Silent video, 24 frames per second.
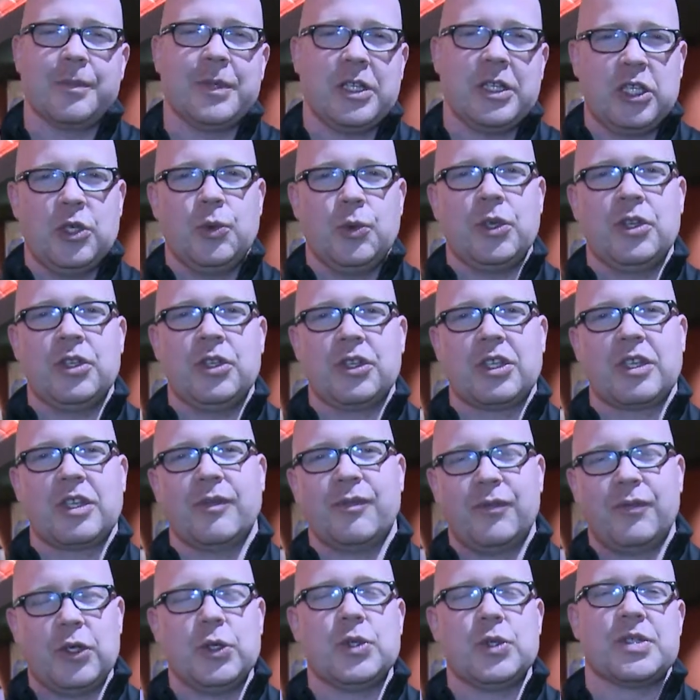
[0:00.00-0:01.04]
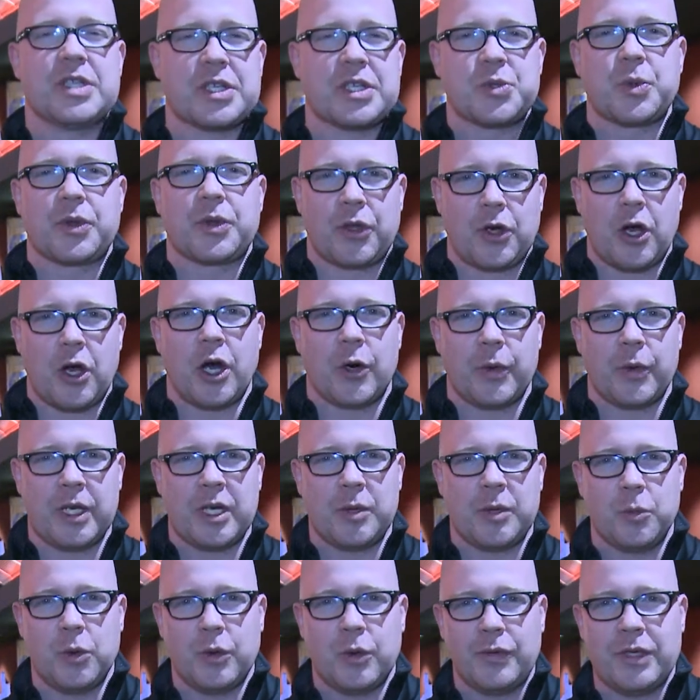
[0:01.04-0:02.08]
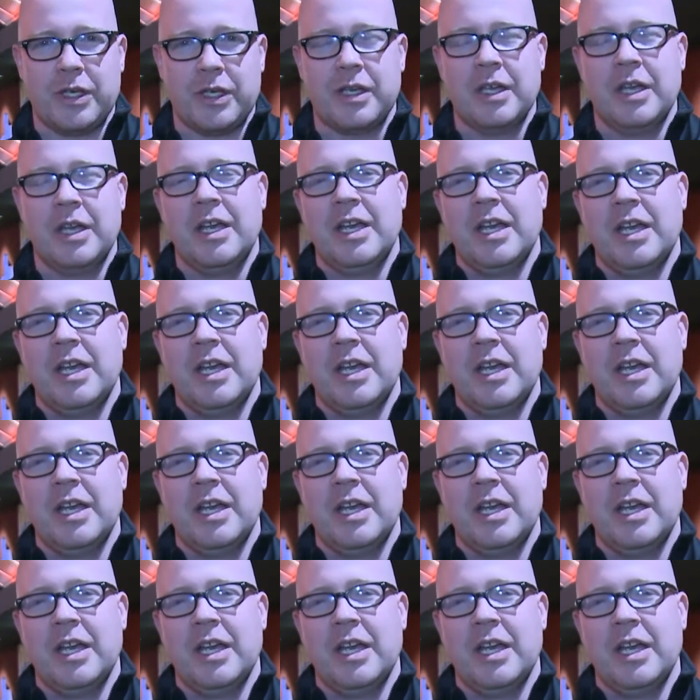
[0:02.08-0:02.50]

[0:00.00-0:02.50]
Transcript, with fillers: I mean, you wouldn't confuse this with an R rated movie,